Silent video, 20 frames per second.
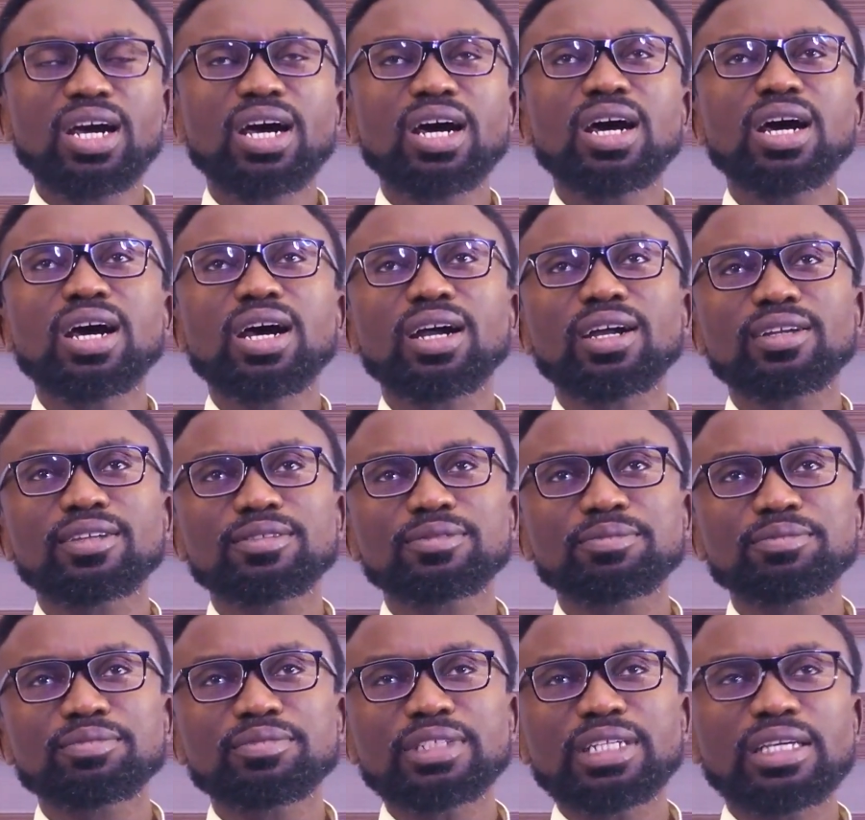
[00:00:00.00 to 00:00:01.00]
Ah,
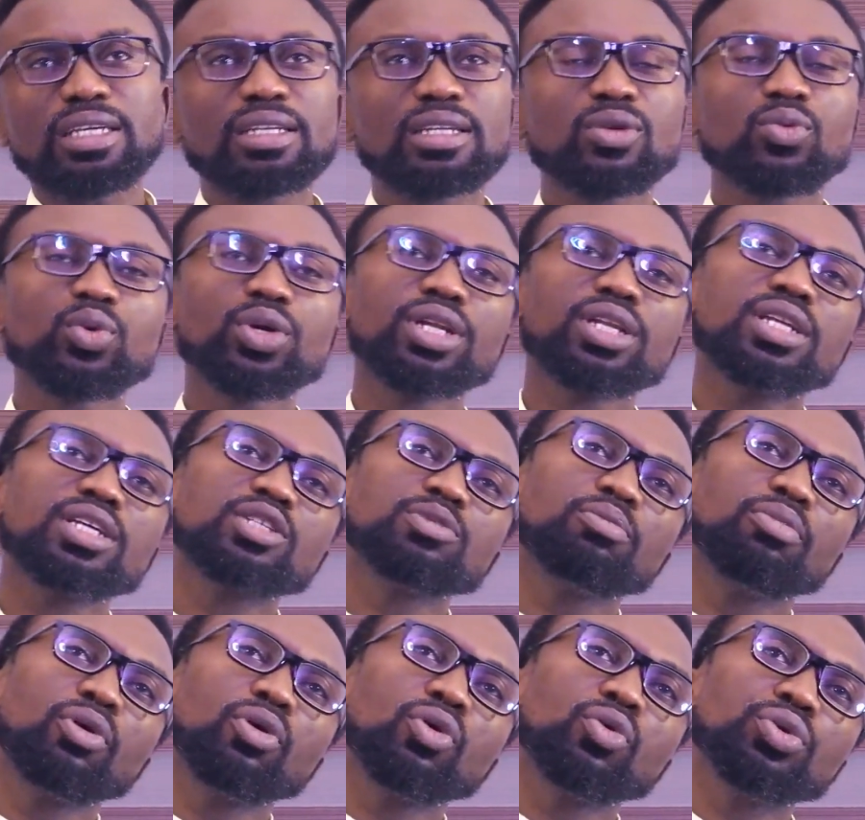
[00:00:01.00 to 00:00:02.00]
the wind is
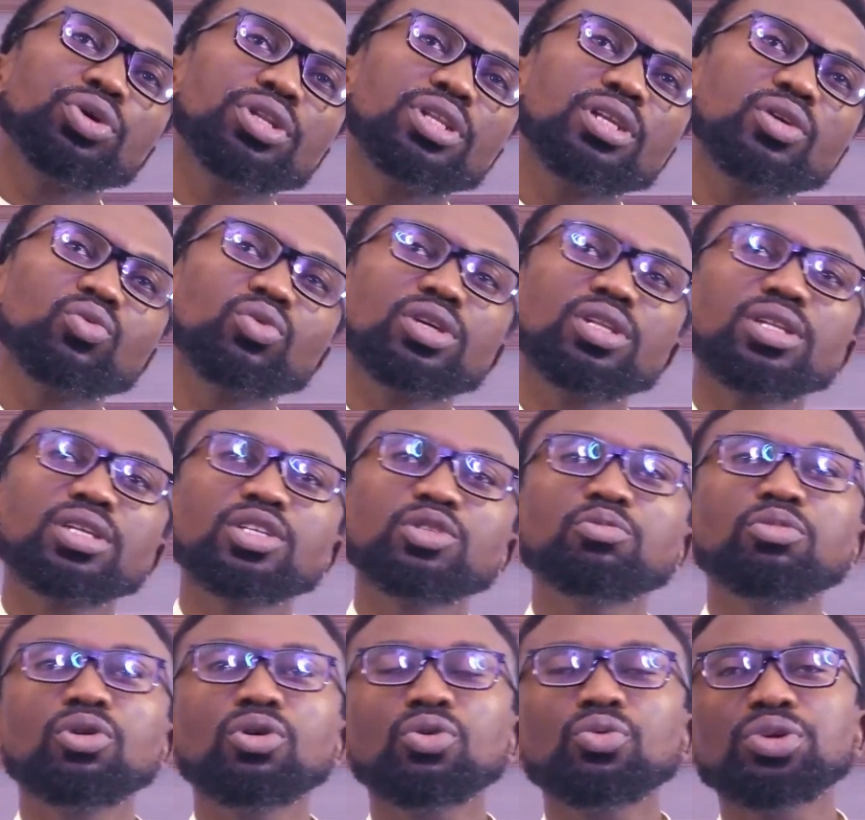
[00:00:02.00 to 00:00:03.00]
blowing, the wind
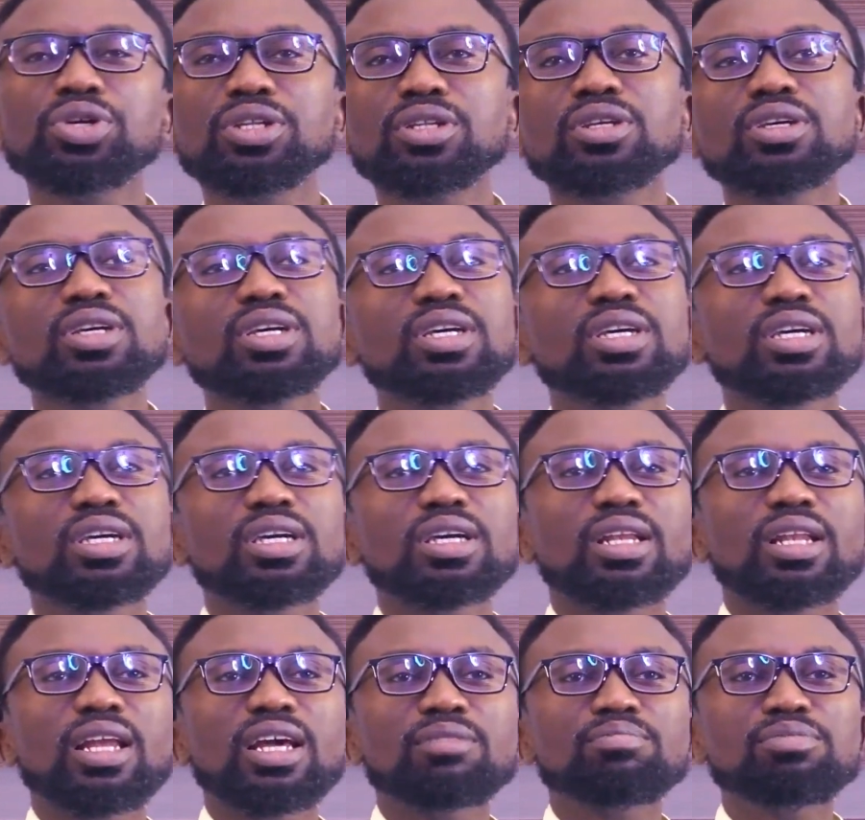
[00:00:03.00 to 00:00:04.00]
is blowing.
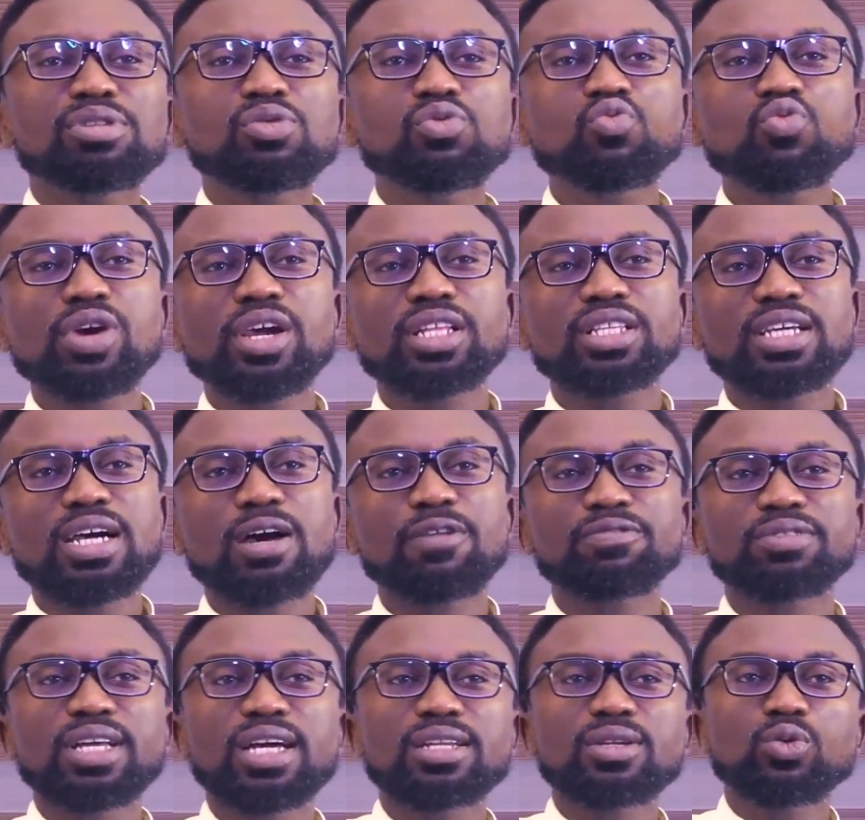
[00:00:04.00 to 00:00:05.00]
Let me wait.
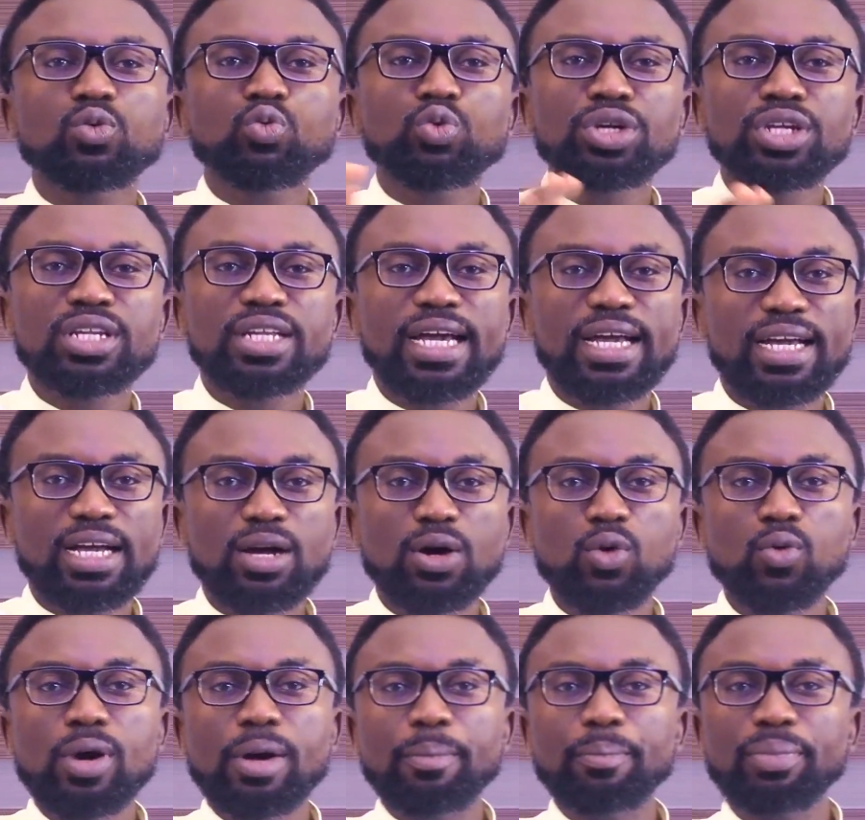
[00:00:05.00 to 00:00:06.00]
After the wind, I
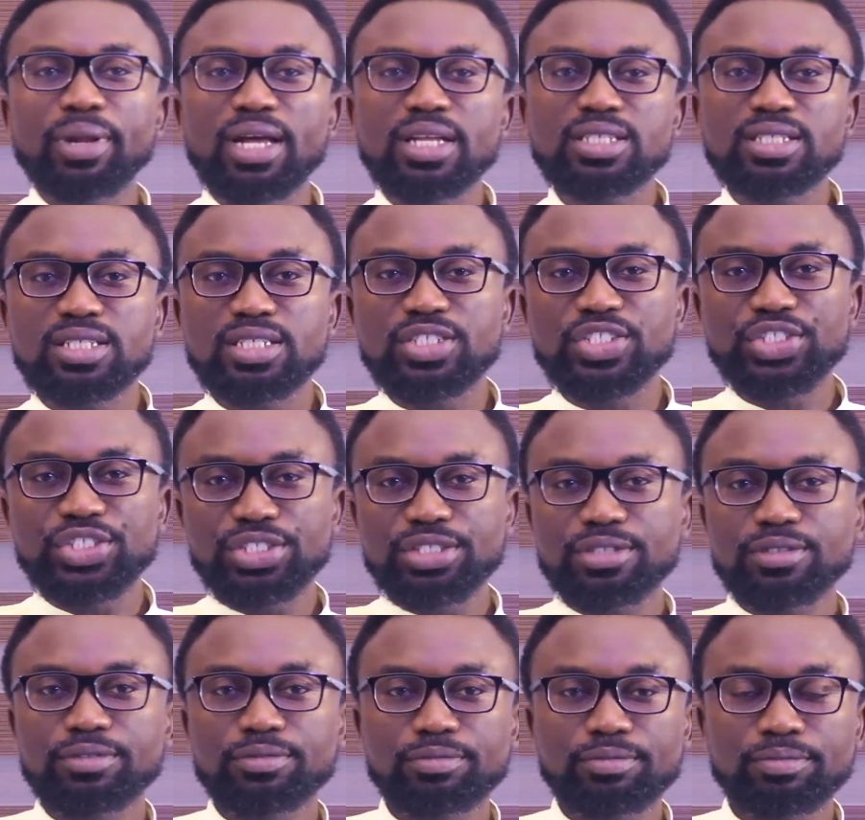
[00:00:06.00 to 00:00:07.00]
can go and plant the
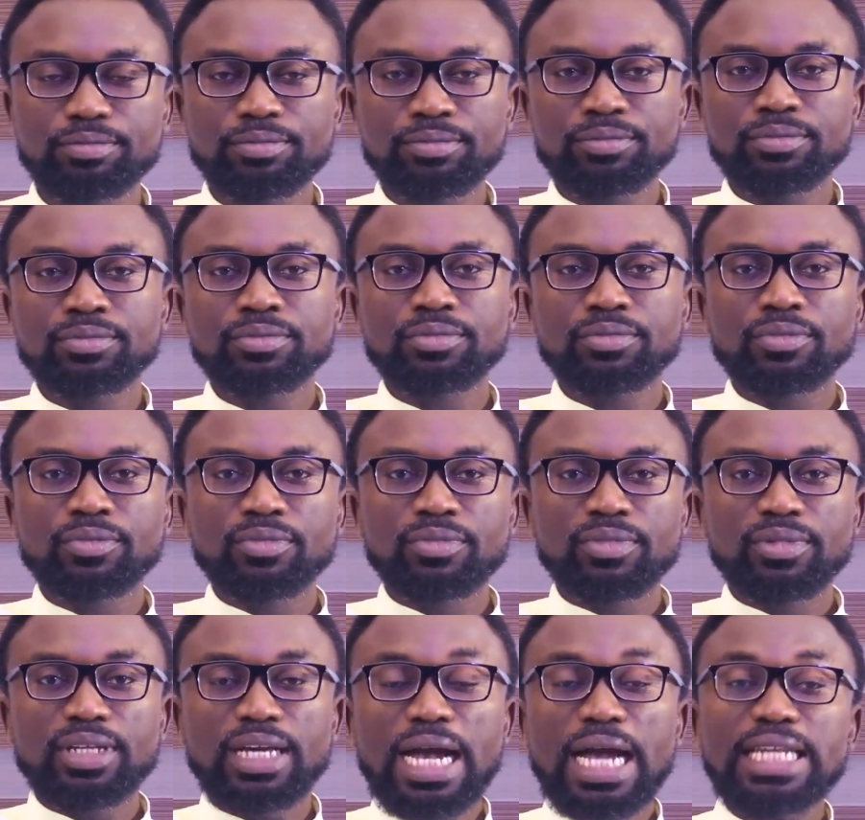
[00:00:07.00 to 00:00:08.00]
seed.
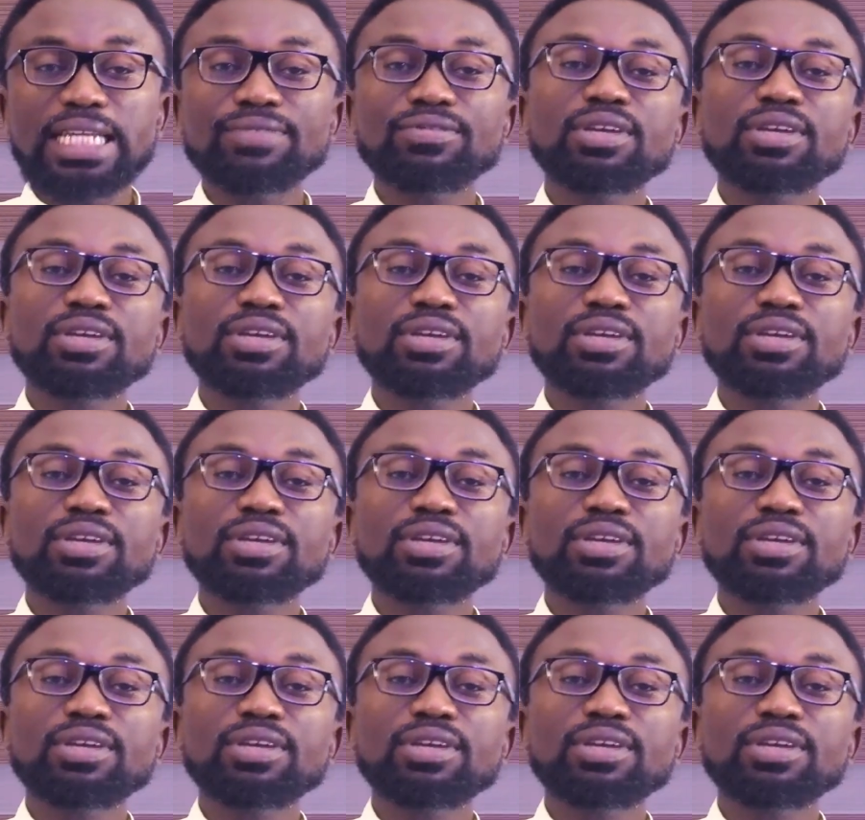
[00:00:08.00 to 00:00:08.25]
And